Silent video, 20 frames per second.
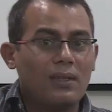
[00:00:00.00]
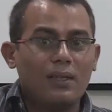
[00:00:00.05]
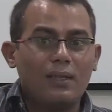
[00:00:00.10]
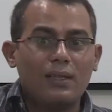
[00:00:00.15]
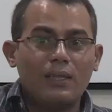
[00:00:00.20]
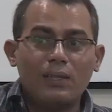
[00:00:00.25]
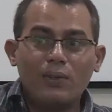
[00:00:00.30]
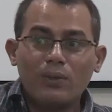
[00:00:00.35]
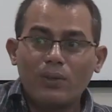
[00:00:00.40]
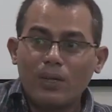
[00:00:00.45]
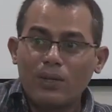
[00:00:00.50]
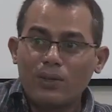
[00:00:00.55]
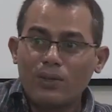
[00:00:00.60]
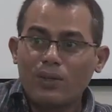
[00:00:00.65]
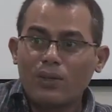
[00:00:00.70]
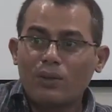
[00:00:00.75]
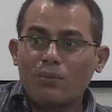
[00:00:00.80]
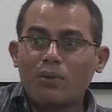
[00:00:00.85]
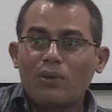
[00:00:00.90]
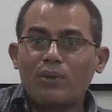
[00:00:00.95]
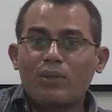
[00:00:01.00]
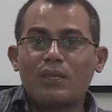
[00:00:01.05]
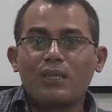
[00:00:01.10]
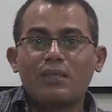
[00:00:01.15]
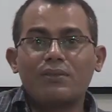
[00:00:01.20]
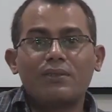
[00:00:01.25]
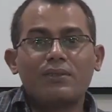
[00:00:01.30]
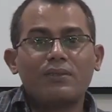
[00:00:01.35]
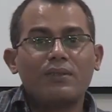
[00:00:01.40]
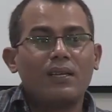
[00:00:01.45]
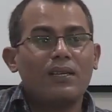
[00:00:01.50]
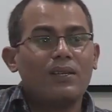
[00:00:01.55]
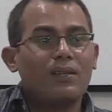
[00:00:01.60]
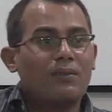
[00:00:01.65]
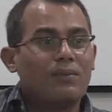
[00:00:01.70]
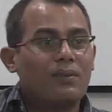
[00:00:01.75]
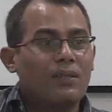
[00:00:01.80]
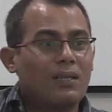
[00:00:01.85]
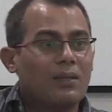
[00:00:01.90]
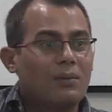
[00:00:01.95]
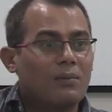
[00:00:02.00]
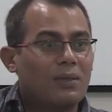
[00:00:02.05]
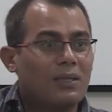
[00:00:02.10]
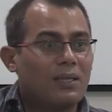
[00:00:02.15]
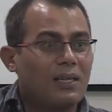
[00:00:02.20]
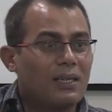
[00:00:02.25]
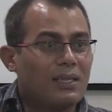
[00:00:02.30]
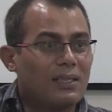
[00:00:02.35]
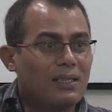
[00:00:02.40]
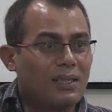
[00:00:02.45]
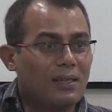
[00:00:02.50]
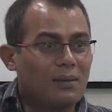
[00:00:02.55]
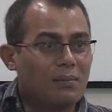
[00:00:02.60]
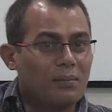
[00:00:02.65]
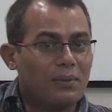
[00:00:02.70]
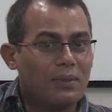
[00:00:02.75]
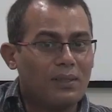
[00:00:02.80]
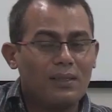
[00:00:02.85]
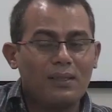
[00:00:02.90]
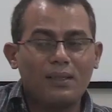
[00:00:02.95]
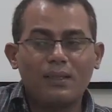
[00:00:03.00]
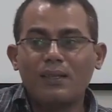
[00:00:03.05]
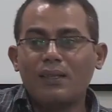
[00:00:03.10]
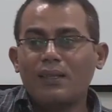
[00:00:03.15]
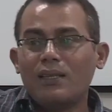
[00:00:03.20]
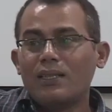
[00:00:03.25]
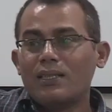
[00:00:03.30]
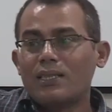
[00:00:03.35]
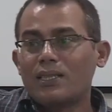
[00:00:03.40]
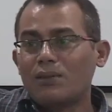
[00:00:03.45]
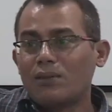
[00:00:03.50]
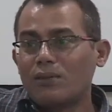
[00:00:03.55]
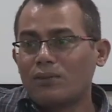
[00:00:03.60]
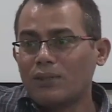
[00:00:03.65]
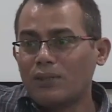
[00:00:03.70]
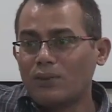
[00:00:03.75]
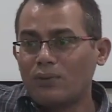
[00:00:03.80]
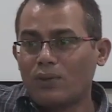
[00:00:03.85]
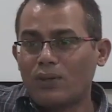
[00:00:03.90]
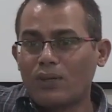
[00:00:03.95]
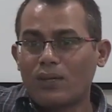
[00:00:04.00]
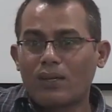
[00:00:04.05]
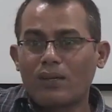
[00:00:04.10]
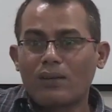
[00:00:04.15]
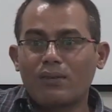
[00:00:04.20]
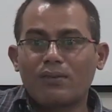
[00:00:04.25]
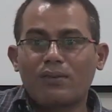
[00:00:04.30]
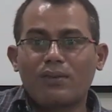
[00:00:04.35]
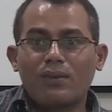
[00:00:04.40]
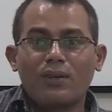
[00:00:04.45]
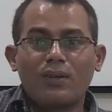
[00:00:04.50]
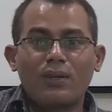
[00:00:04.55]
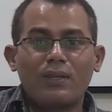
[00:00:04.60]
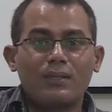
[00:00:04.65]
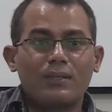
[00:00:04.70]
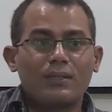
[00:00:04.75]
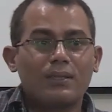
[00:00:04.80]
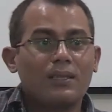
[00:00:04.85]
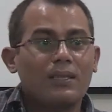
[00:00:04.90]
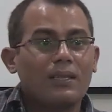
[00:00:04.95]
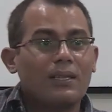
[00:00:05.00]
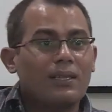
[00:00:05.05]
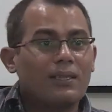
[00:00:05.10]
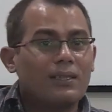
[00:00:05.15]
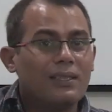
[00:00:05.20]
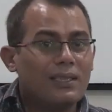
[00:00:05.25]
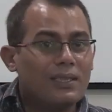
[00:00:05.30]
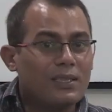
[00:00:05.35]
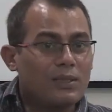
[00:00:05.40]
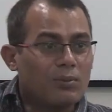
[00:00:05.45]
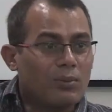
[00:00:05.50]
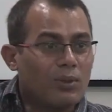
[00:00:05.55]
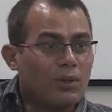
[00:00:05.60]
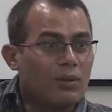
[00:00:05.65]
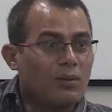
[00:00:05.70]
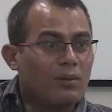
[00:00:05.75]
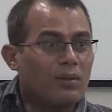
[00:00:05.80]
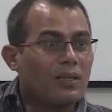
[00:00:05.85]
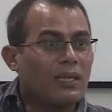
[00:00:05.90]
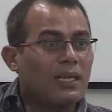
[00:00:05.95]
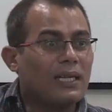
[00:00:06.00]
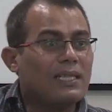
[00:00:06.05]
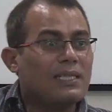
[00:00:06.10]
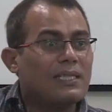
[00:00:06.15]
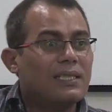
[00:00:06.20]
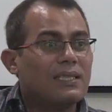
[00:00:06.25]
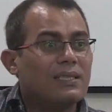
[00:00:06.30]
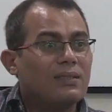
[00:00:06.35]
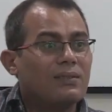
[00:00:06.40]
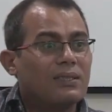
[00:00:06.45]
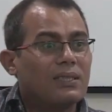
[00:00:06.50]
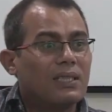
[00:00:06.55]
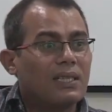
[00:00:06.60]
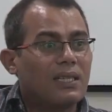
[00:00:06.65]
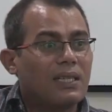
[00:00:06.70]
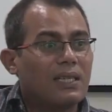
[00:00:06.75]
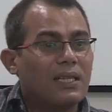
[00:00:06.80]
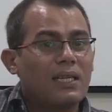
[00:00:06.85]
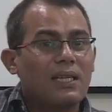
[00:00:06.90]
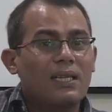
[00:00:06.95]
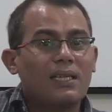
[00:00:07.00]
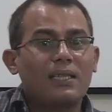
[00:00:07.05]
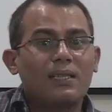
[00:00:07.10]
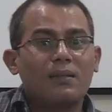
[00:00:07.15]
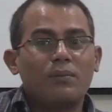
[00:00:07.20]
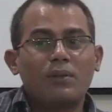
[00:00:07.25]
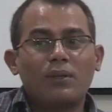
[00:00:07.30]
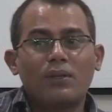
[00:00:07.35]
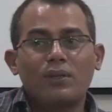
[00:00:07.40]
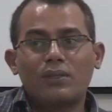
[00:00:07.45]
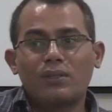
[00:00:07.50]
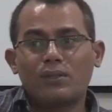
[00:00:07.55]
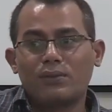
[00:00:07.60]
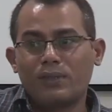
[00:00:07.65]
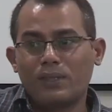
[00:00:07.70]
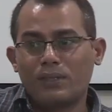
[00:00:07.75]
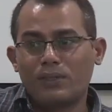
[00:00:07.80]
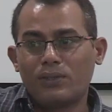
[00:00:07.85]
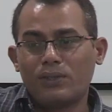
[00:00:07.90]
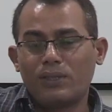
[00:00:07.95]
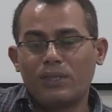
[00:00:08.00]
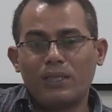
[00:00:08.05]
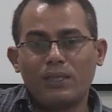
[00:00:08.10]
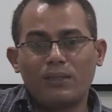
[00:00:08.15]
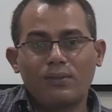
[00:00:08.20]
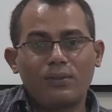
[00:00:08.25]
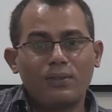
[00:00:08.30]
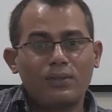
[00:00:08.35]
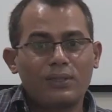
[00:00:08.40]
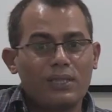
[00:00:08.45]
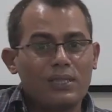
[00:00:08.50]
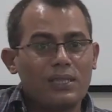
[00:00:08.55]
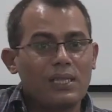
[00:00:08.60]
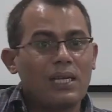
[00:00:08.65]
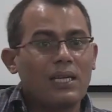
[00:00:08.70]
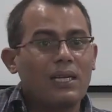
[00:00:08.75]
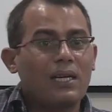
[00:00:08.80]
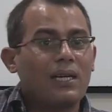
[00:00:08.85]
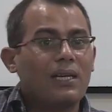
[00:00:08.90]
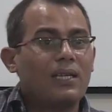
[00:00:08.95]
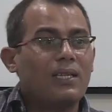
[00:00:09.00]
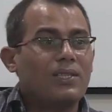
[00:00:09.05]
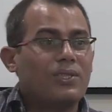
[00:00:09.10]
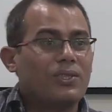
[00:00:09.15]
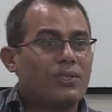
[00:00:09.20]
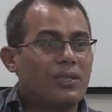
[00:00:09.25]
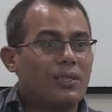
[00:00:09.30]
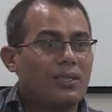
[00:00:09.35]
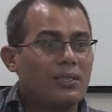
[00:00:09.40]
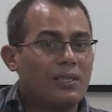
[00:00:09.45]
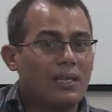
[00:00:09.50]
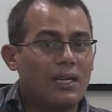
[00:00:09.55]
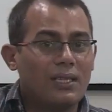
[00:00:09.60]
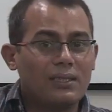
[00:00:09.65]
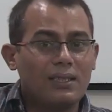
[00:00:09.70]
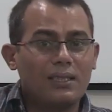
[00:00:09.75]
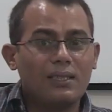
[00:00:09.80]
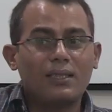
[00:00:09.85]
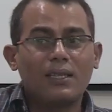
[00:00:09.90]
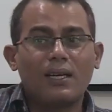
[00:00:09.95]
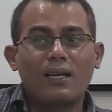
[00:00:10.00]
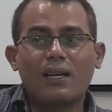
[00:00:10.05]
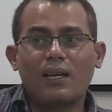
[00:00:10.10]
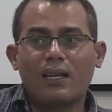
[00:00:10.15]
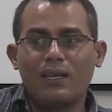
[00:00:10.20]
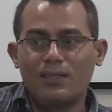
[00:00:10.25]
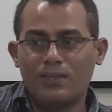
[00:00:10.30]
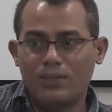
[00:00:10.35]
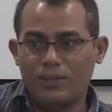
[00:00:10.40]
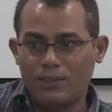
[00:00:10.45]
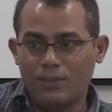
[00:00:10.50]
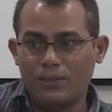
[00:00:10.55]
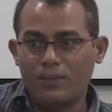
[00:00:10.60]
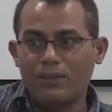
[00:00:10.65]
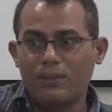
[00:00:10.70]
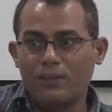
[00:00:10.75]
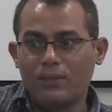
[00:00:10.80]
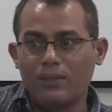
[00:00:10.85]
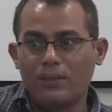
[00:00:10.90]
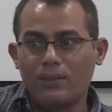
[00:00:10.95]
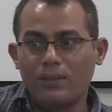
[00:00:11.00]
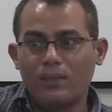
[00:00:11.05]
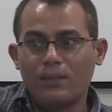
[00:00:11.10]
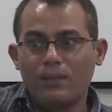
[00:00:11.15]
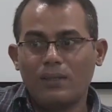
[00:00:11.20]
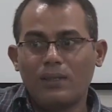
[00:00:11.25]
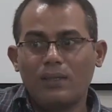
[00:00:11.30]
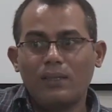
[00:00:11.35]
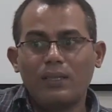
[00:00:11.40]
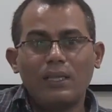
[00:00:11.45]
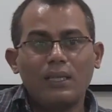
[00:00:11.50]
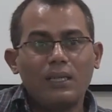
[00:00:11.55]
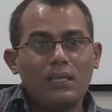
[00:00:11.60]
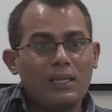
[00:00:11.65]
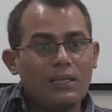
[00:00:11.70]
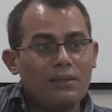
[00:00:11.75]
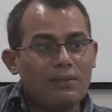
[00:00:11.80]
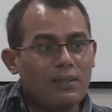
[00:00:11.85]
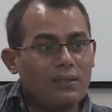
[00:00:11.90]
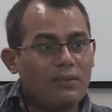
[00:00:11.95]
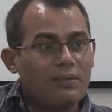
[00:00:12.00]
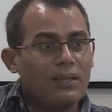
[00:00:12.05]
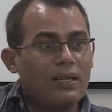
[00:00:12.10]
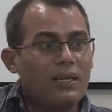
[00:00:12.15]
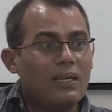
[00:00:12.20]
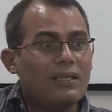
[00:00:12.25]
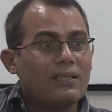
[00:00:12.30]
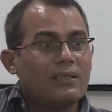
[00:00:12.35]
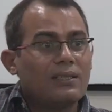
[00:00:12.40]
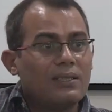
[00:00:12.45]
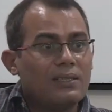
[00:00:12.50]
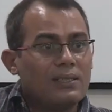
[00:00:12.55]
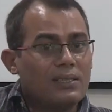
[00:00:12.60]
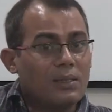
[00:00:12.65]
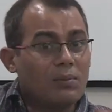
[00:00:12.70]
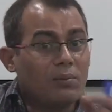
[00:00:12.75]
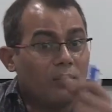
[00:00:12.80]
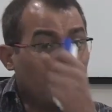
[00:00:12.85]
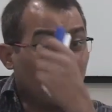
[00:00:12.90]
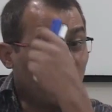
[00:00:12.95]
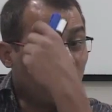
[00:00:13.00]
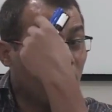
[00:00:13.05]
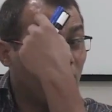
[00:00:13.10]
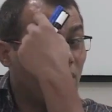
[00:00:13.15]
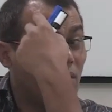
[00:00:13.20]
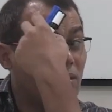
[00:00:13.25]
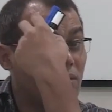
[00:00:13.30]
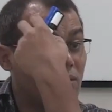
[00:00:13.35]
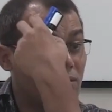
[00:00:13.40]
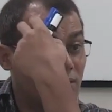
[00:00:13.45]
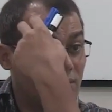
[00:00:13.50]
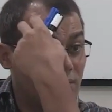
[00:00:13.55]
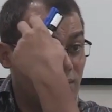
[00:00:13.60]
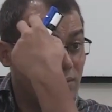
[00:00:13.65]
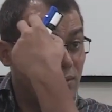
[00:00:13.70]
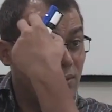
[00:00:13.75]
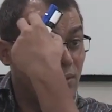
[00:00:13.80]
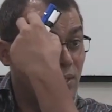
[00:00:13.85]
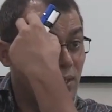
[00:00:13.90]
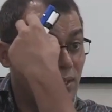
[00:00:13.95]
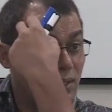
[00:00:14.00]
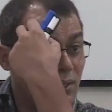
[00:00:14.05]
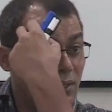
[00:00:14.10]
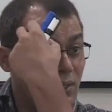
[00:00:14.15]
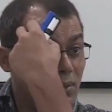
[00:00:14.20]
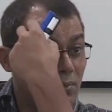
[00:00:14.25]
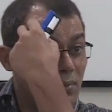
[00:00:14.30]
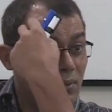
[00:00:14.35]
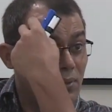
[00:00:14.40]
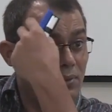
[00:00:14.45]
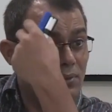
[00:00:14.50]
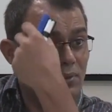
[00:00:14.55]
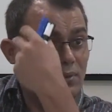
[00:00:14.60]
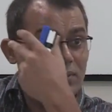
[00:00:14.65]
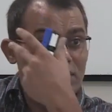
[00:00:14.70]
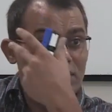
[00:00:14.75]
Then you can talk about rift valley of Narmada and Tapi, some of the waterfalls, then small ranges which are created because of exogenetic forces like Harishchandra, Ajanta range, then river valleys, then Chambal gorge you can talk about.